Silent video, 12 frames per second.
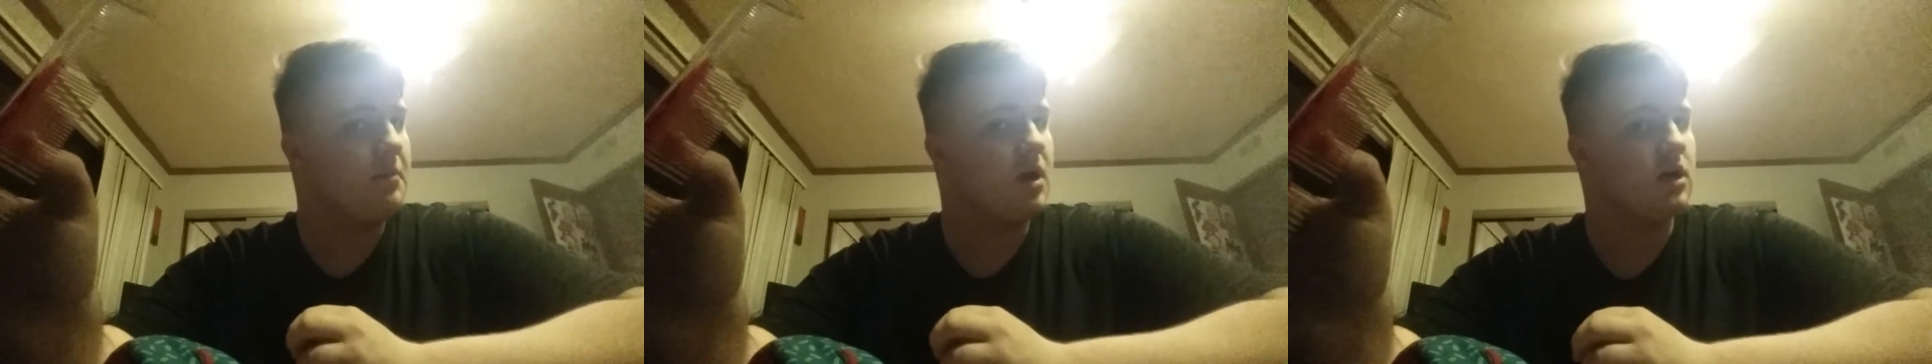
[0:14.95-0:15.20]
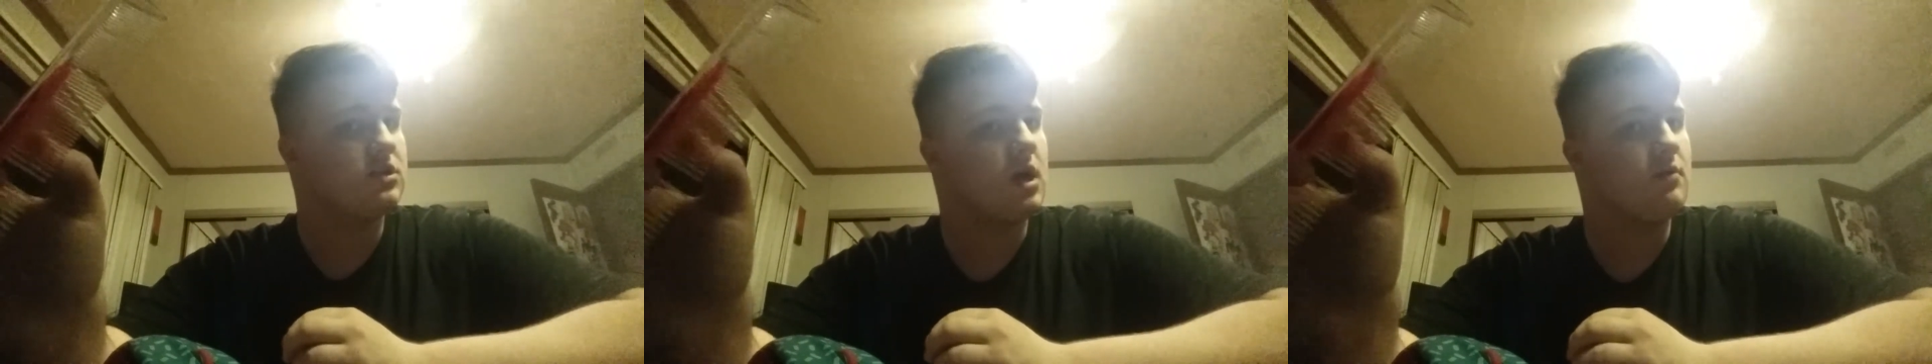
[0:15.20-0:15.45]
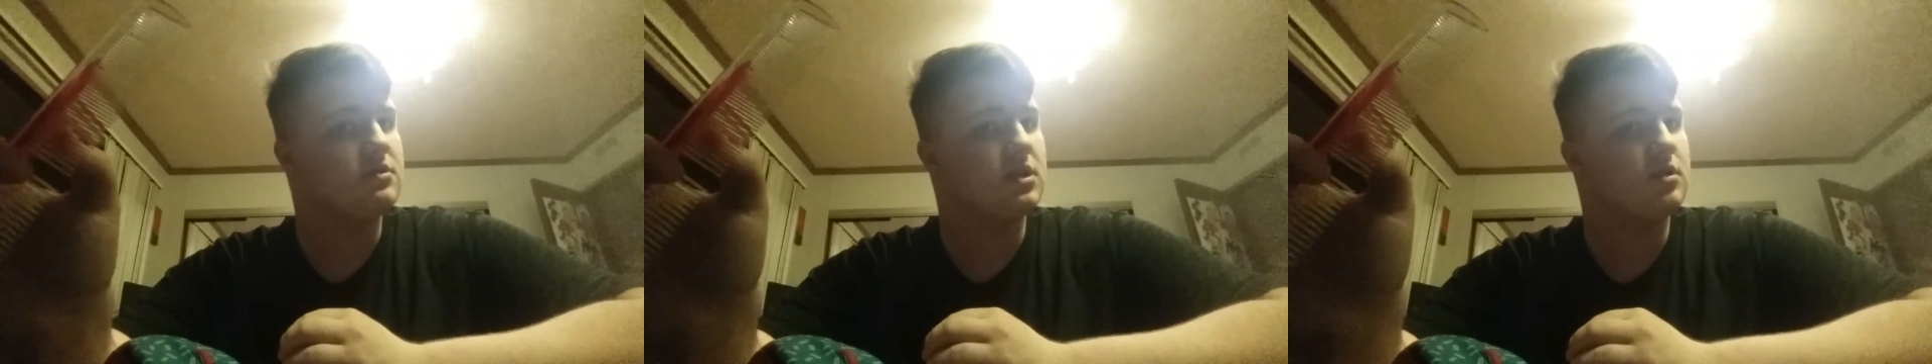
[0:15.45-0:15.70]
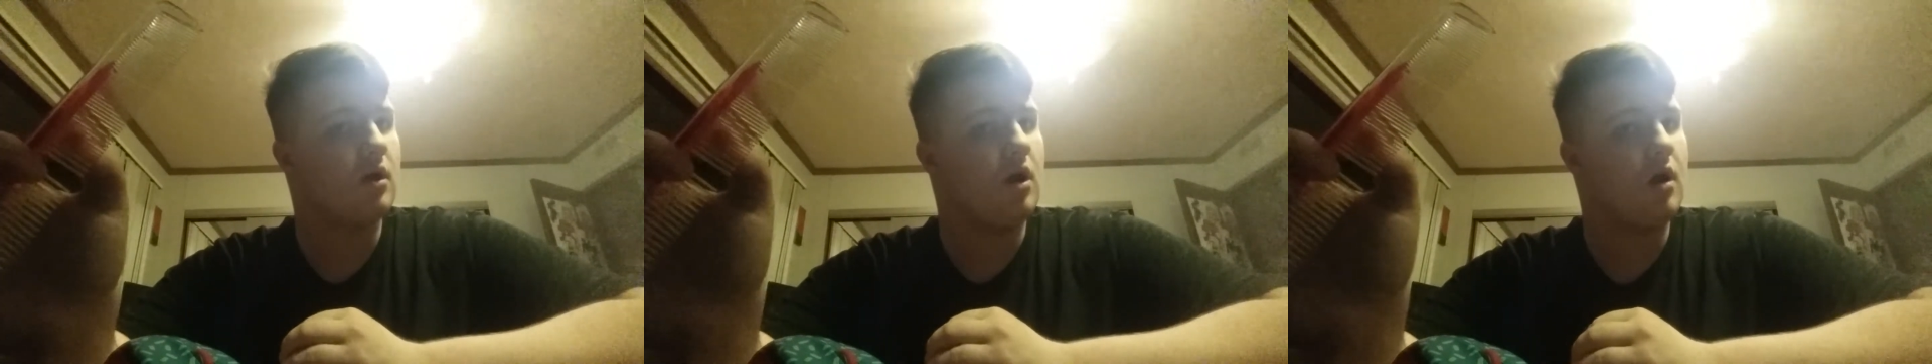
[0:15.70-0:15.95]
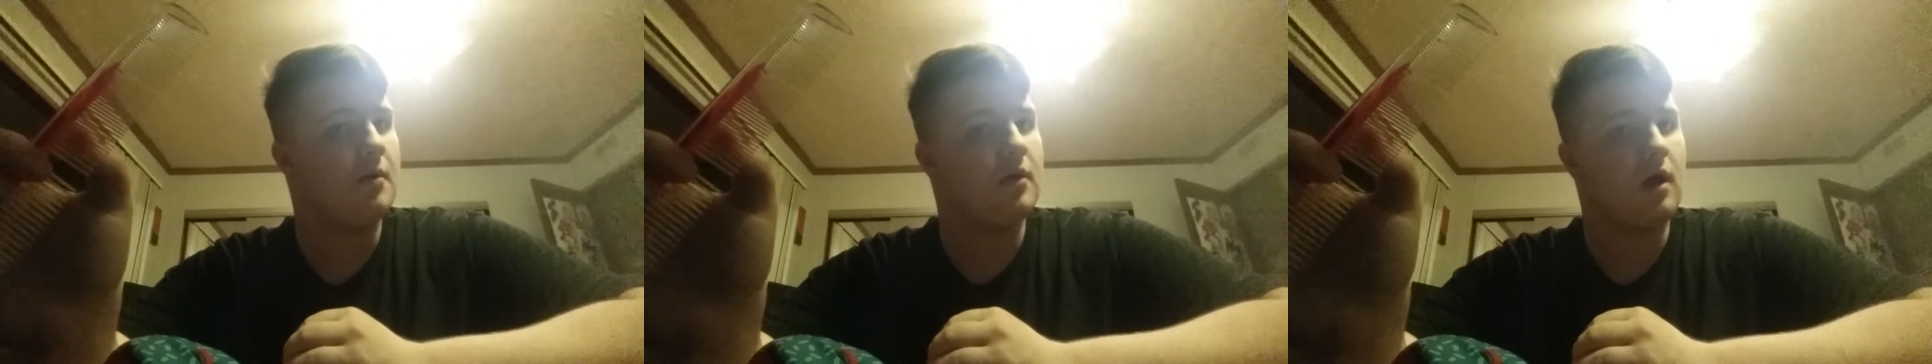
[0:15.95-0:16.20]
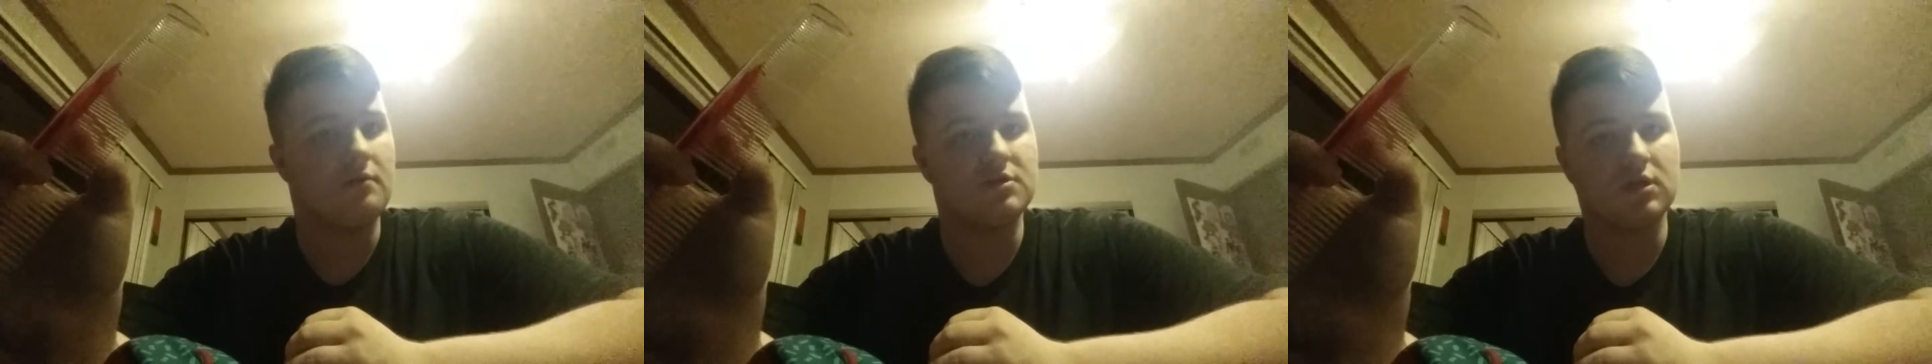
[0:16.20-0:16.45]
because I was at the
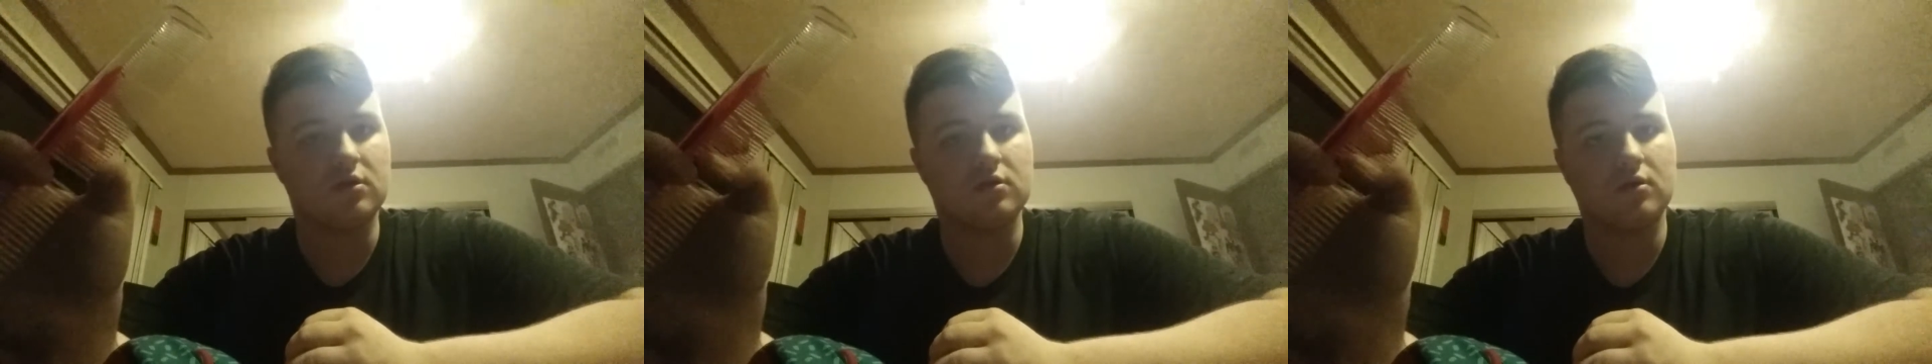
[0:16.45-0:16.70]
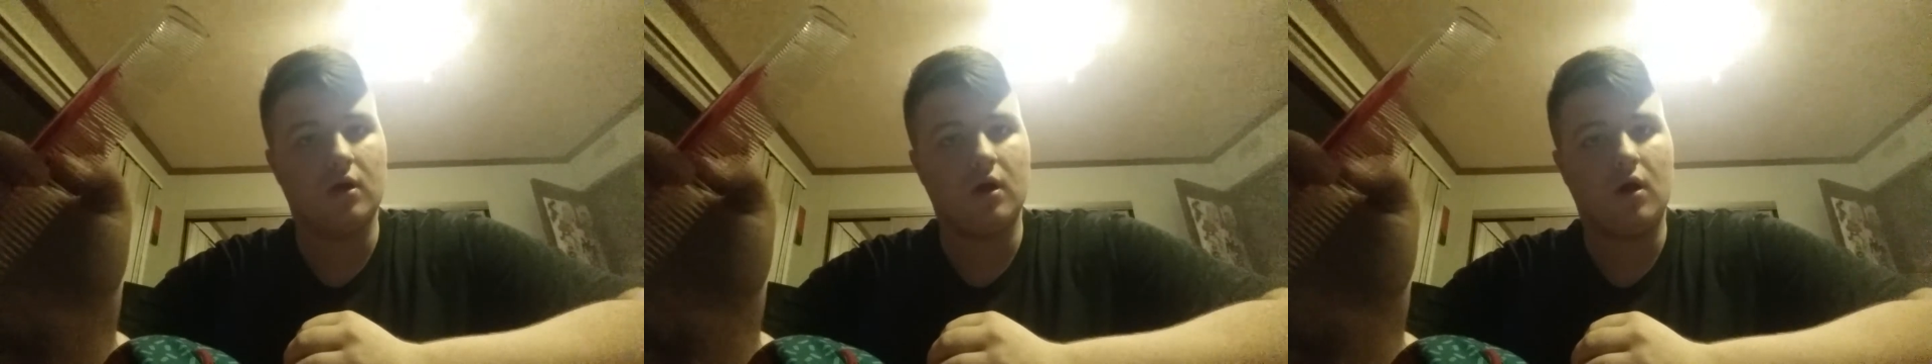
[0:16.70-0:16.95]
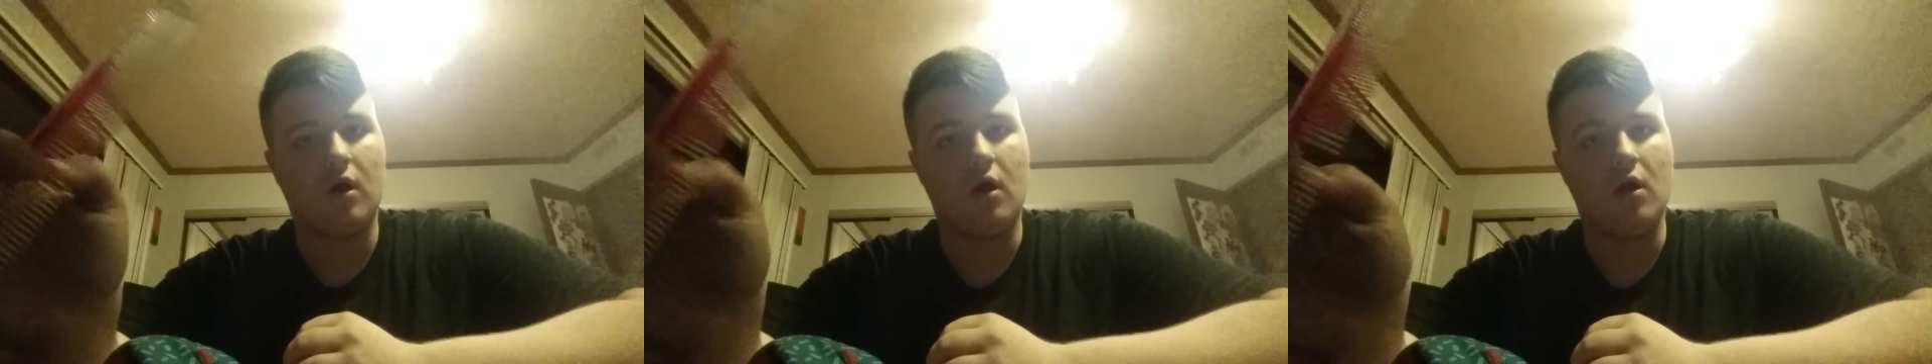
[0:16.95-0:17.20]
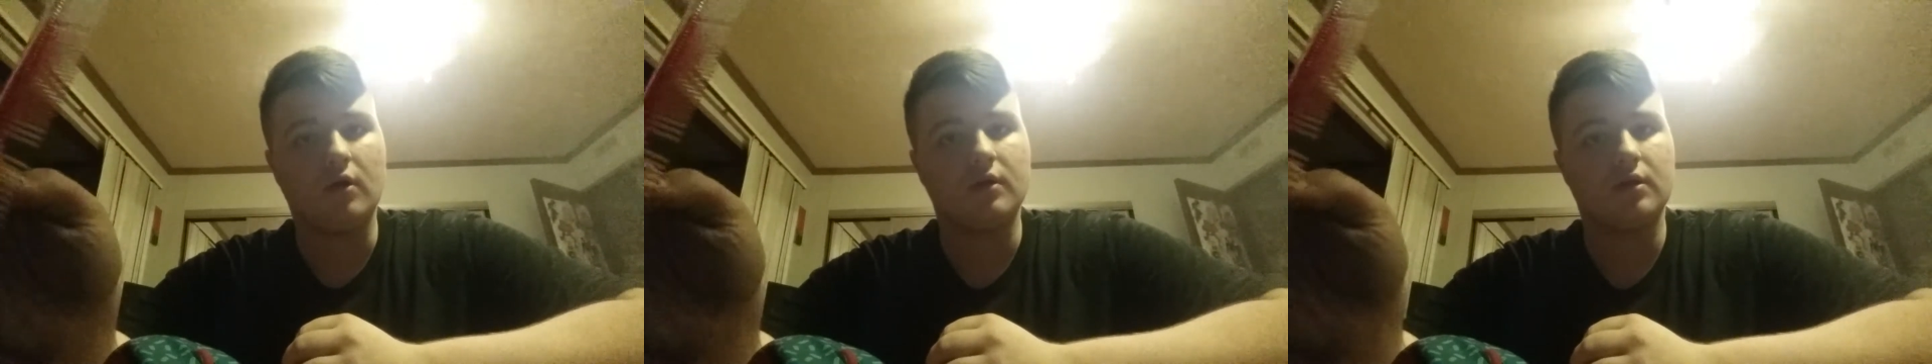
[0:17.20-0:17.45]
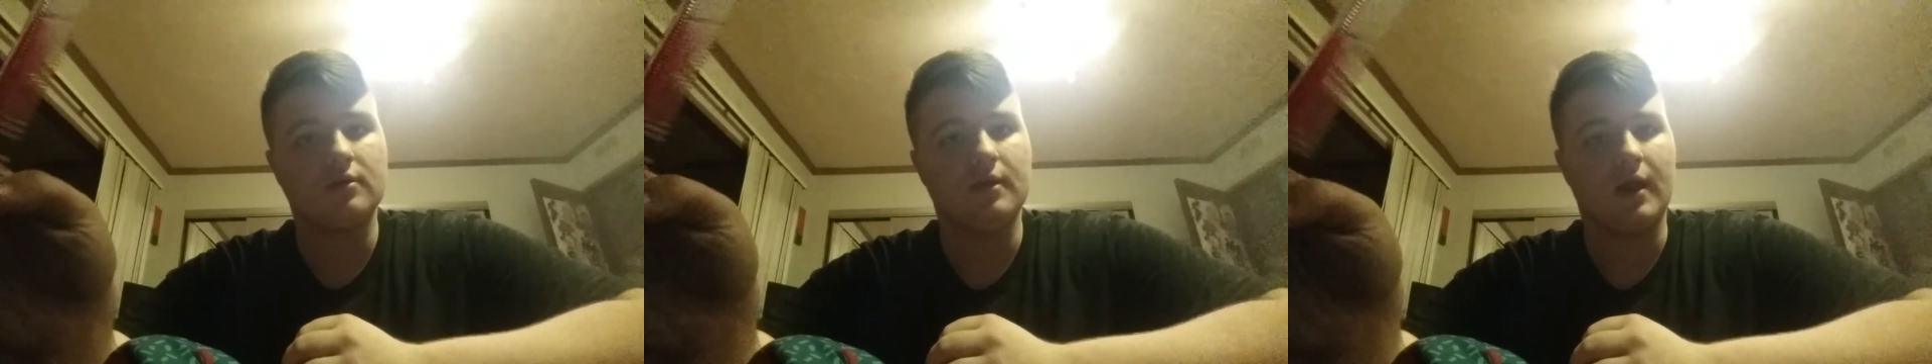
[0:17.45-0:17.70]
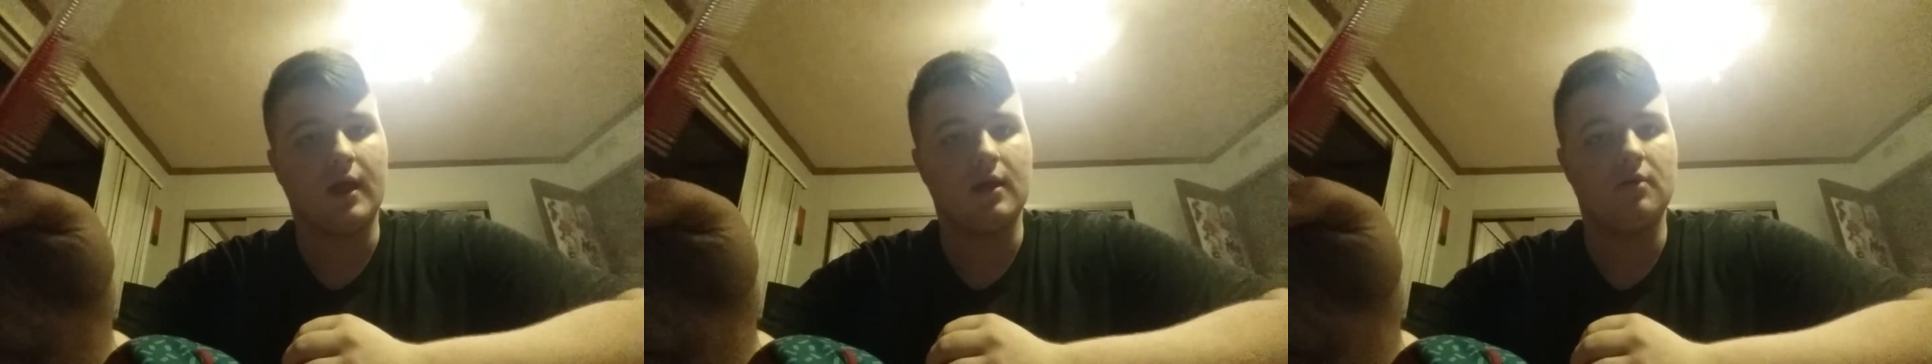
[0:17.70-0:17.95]
I was at the Arc
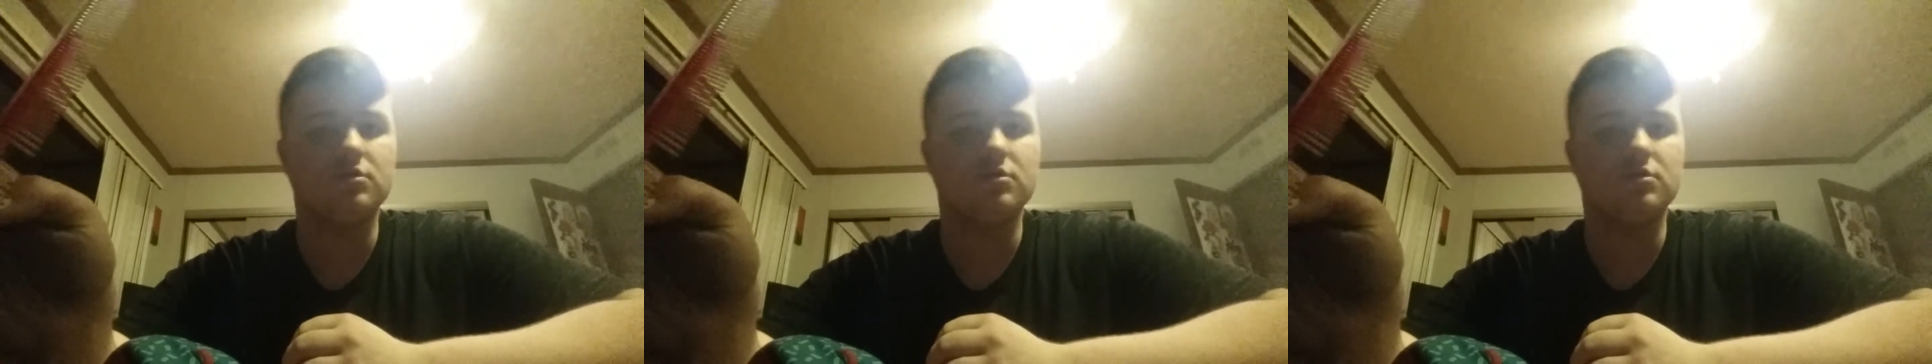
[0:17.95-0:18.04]
today. It